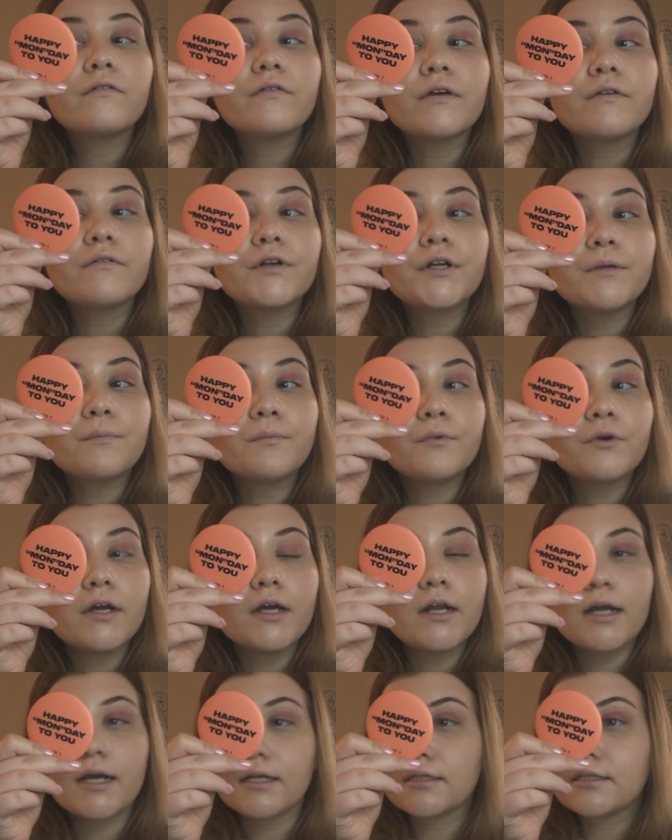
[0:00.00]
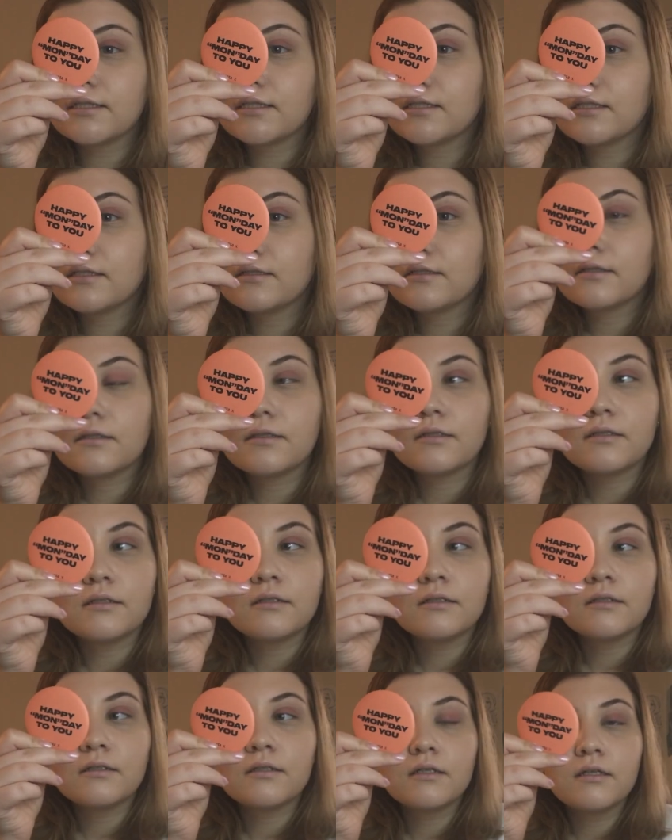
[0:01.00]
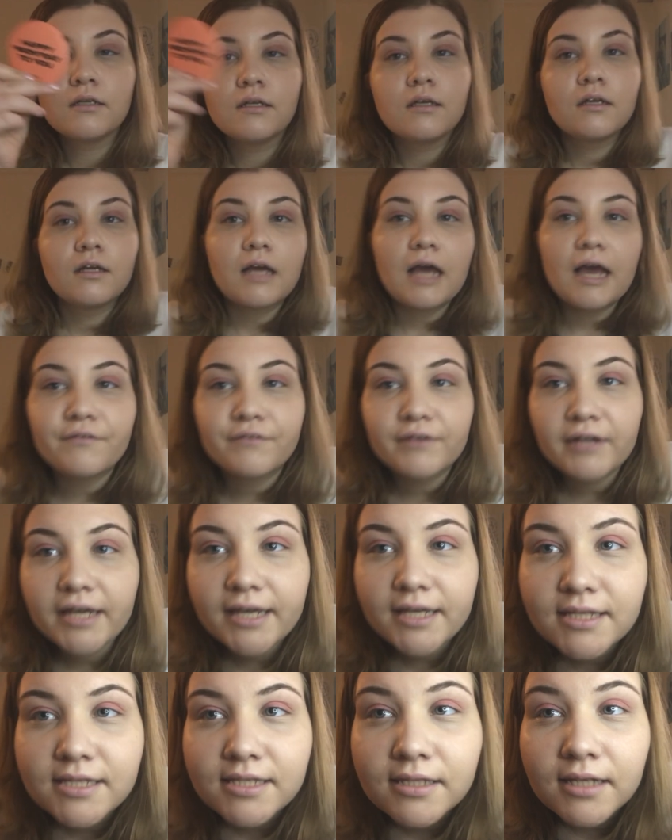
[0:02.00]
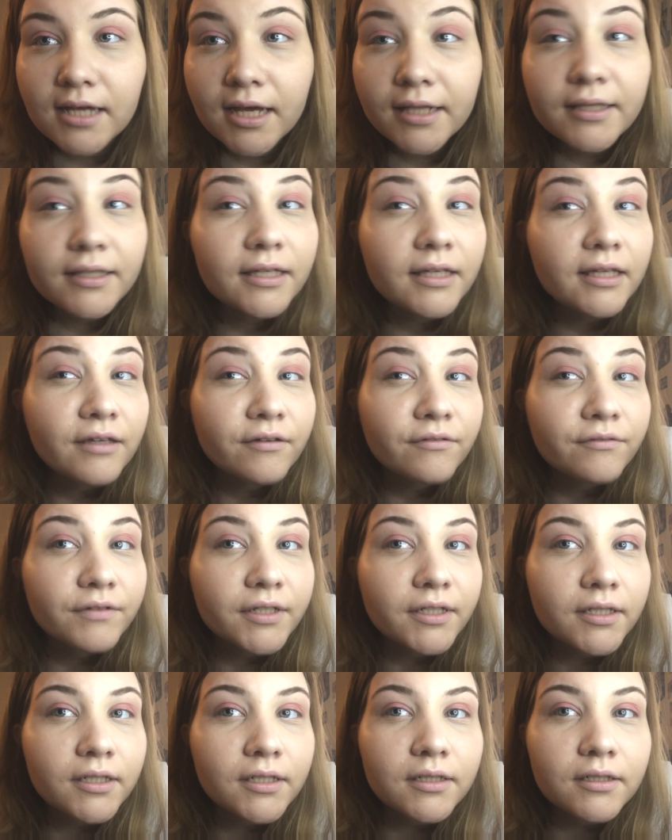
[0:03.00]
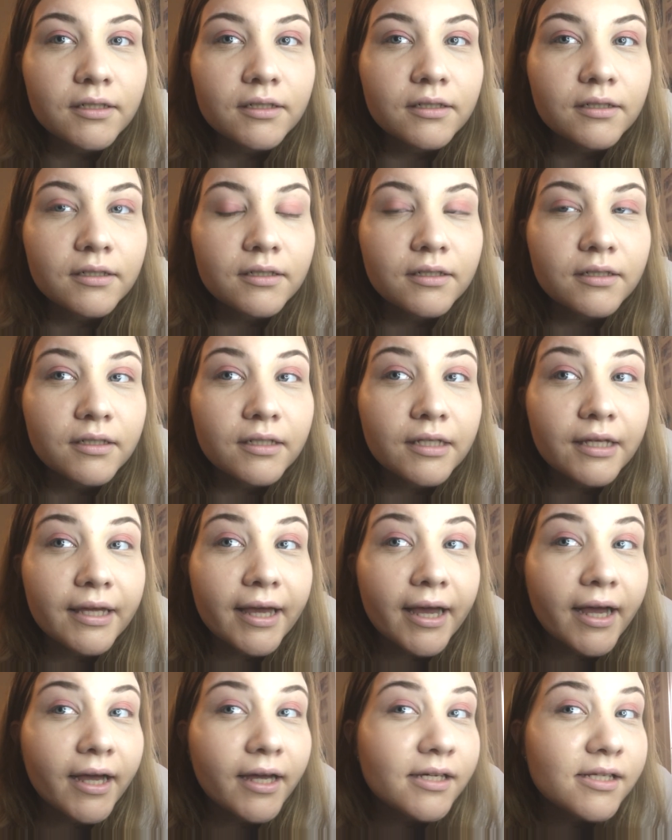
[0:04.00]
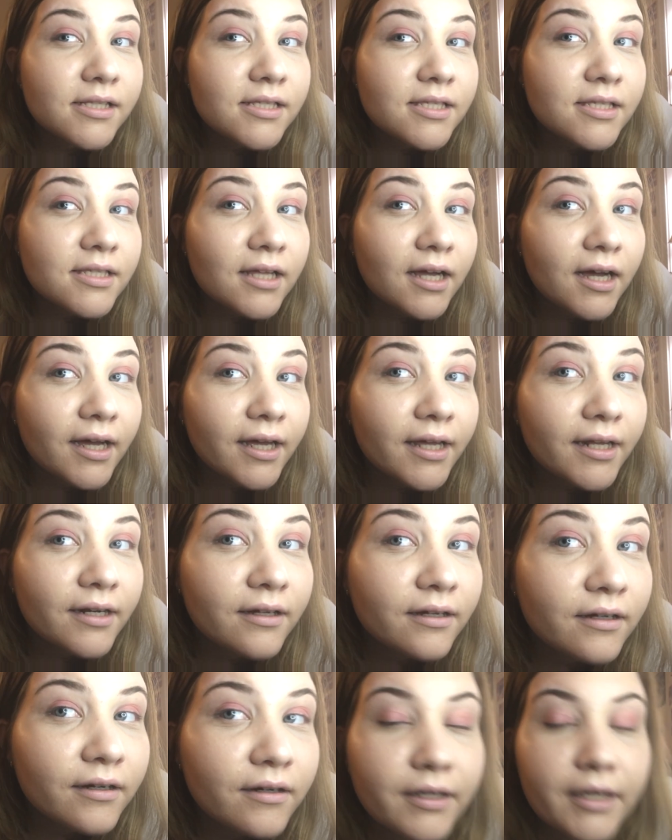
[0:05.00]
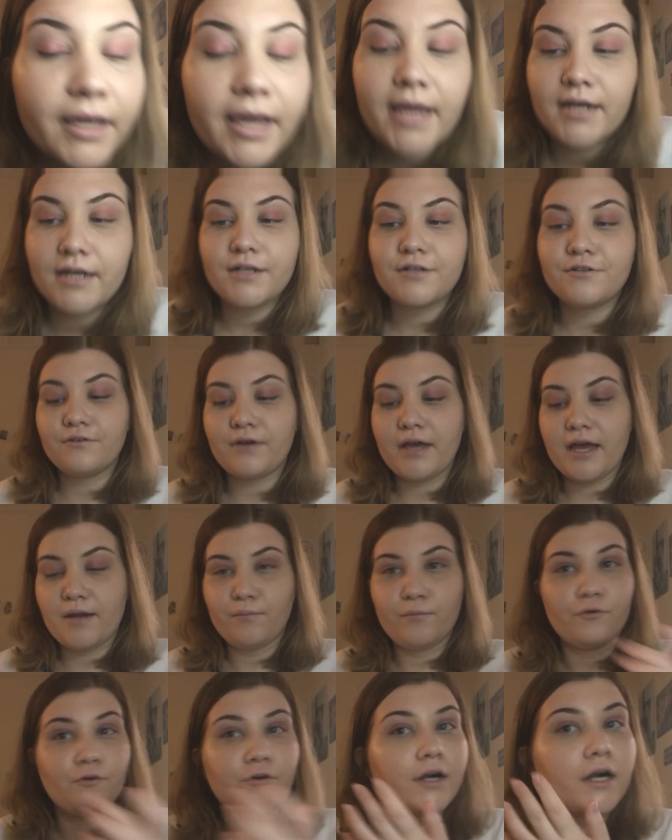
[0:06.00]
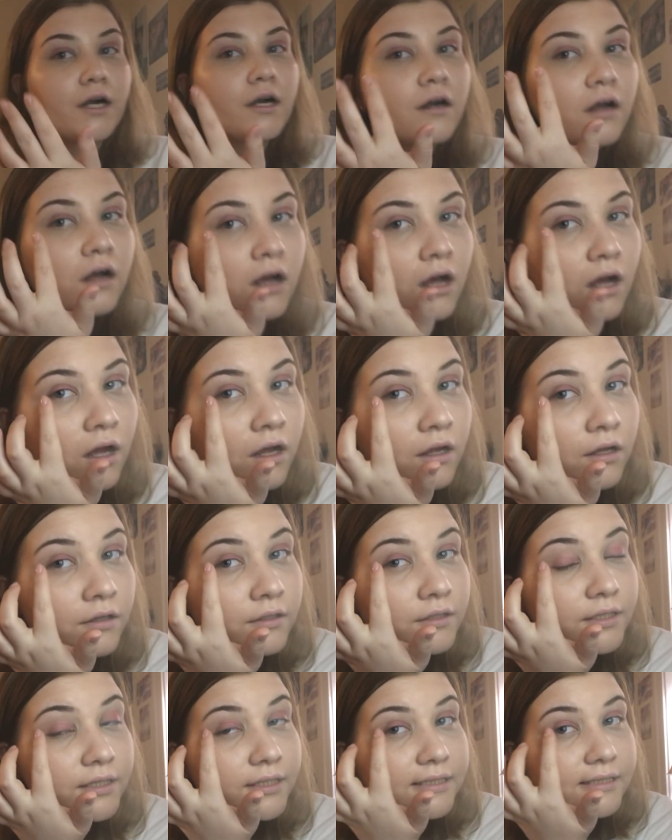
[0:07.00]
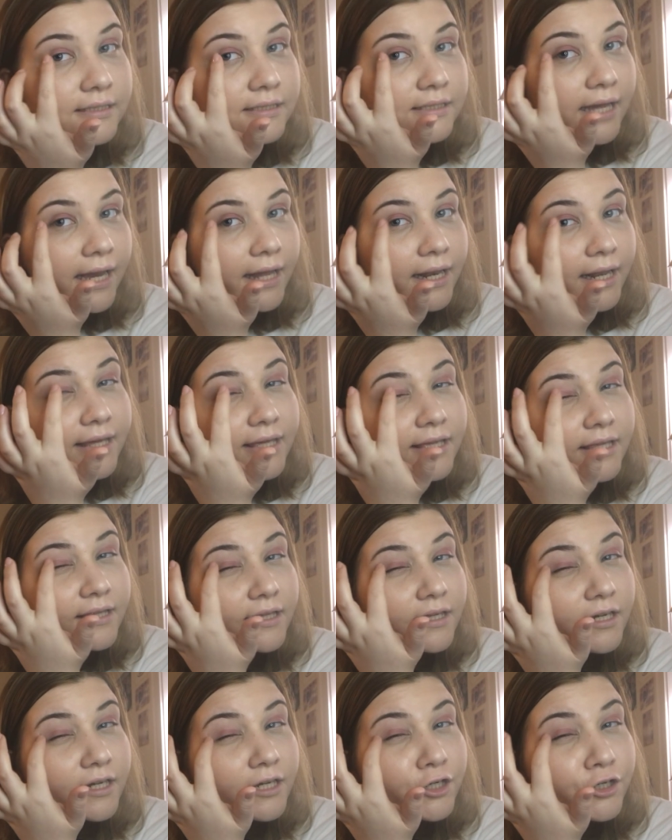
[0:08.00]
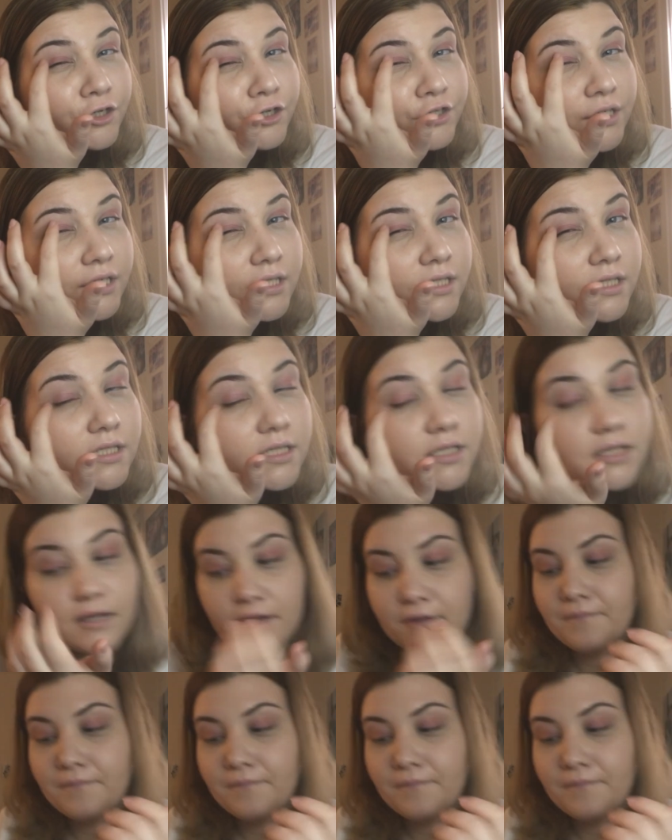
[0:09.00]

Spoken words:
Favorite products. I feel like it's not even. Yeah, it's not. Okay, I need to add more. This side, like in the crease.